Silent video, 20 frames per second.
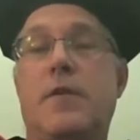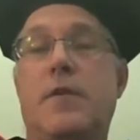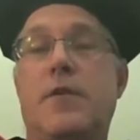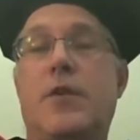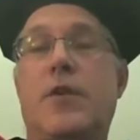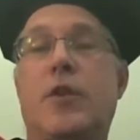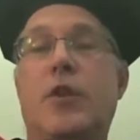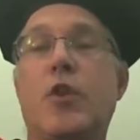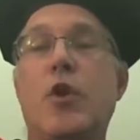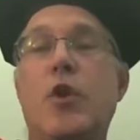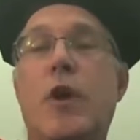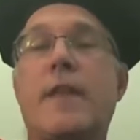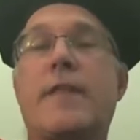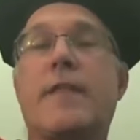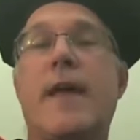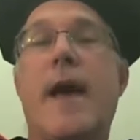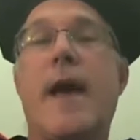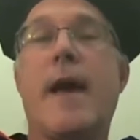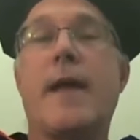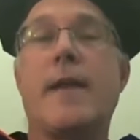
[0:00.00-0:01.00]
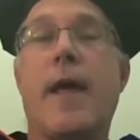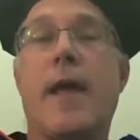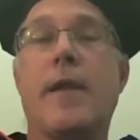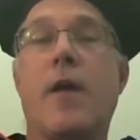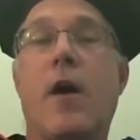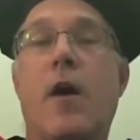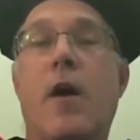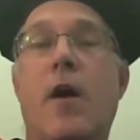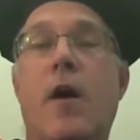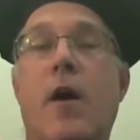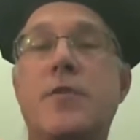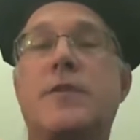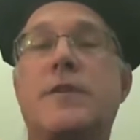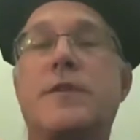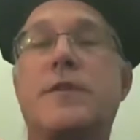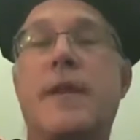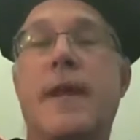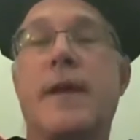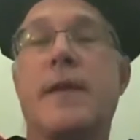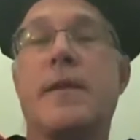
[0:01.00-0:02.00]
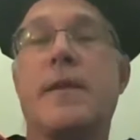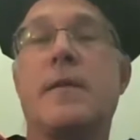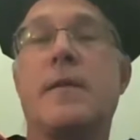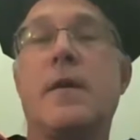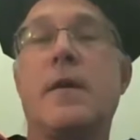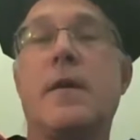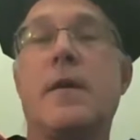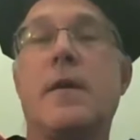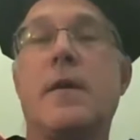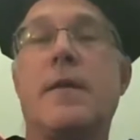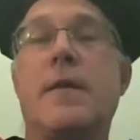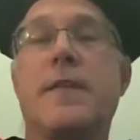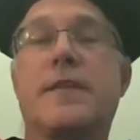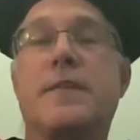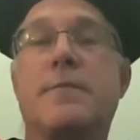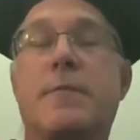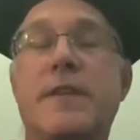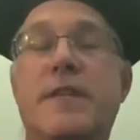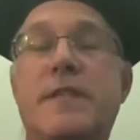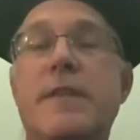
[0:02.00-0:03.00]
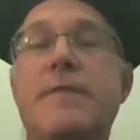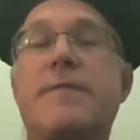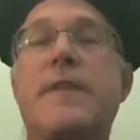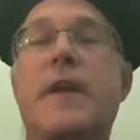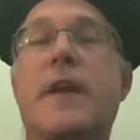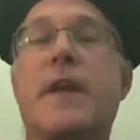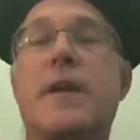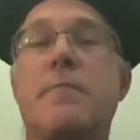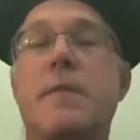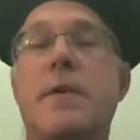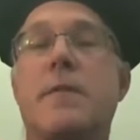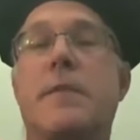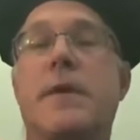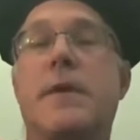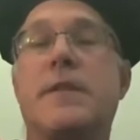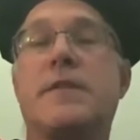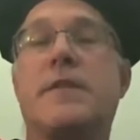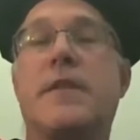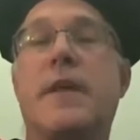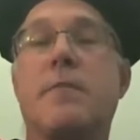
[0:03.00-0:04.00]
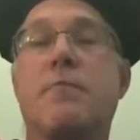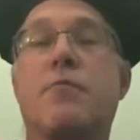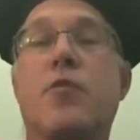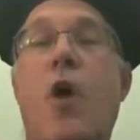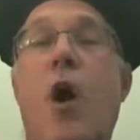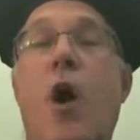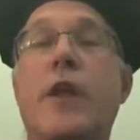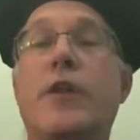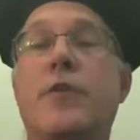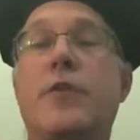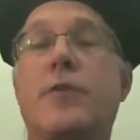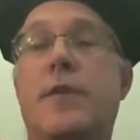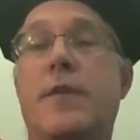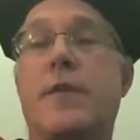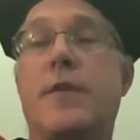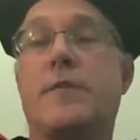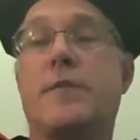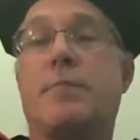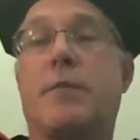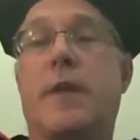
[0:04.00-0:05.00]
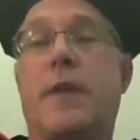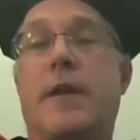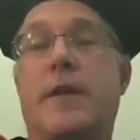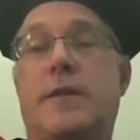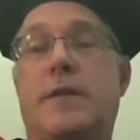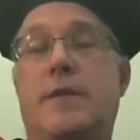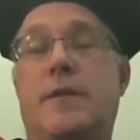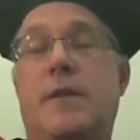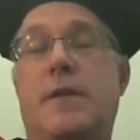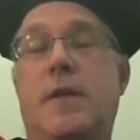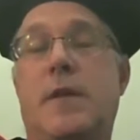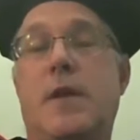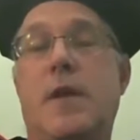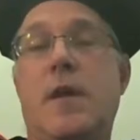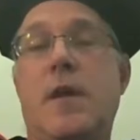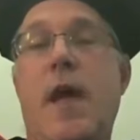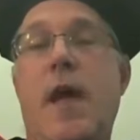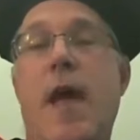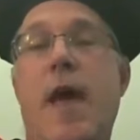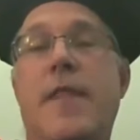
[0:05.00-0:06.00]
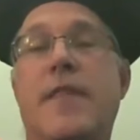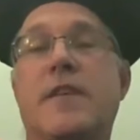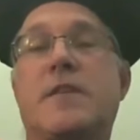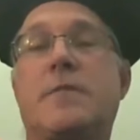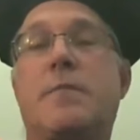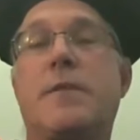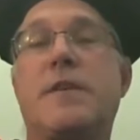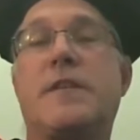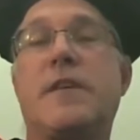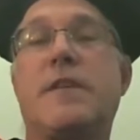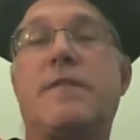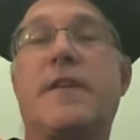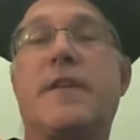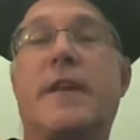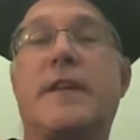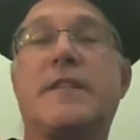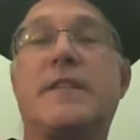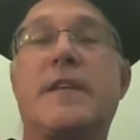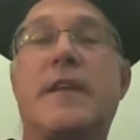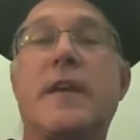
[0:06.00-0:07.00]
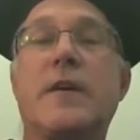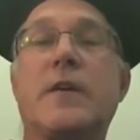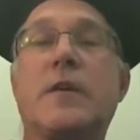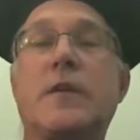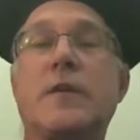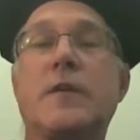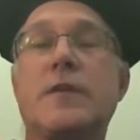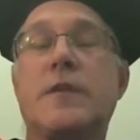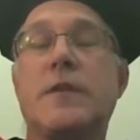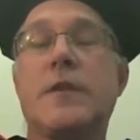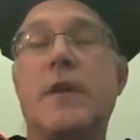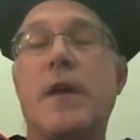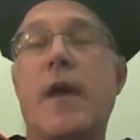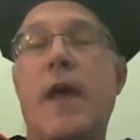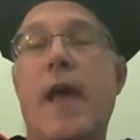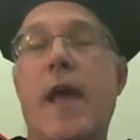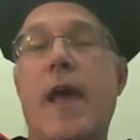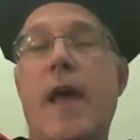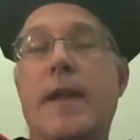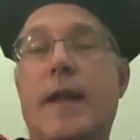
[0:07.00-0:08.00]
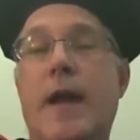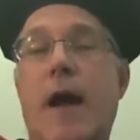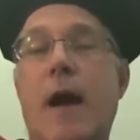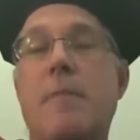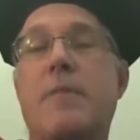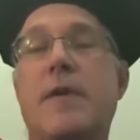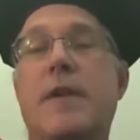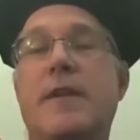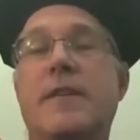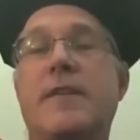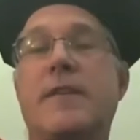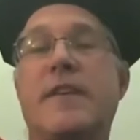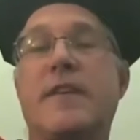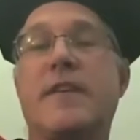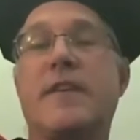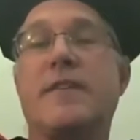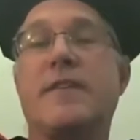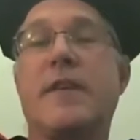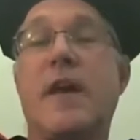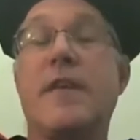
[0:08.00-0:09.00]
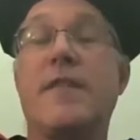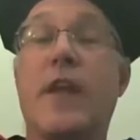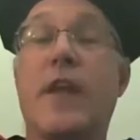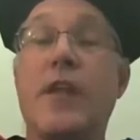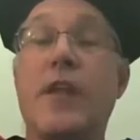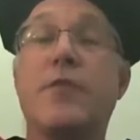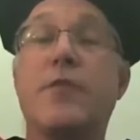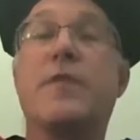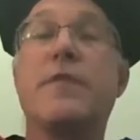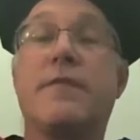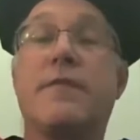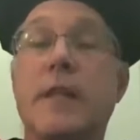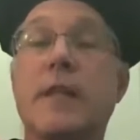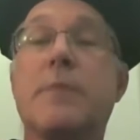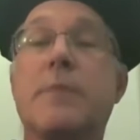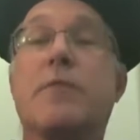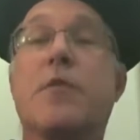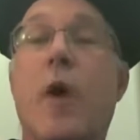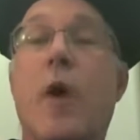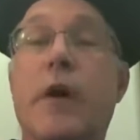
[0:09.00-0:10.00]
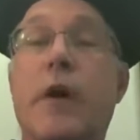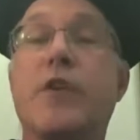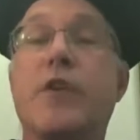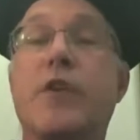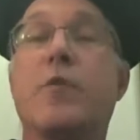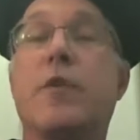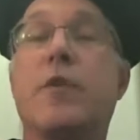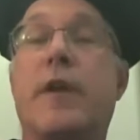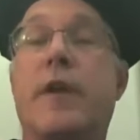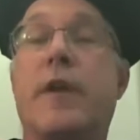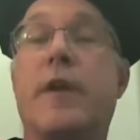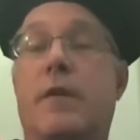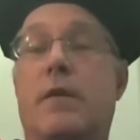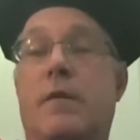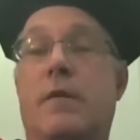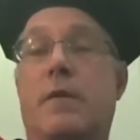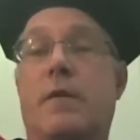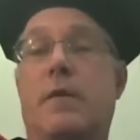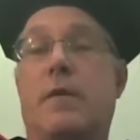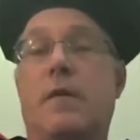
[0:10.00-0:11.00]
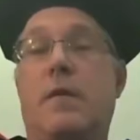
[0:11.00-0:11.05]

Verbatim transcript: to look at that and understand the specific commitments that brought you to this place and the specific skills and competencies that you developed while you were here.